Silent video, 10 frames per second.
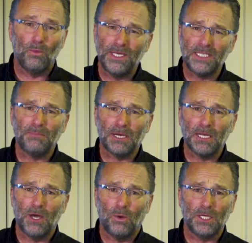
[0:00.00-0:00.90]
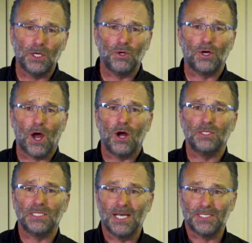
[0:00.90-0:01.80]
We typically only cook
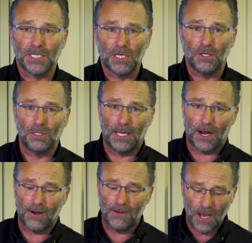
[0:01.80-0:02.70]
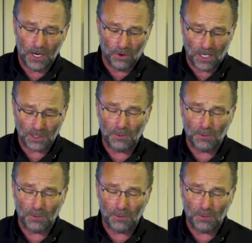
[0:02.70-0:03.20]
ours a single layer across the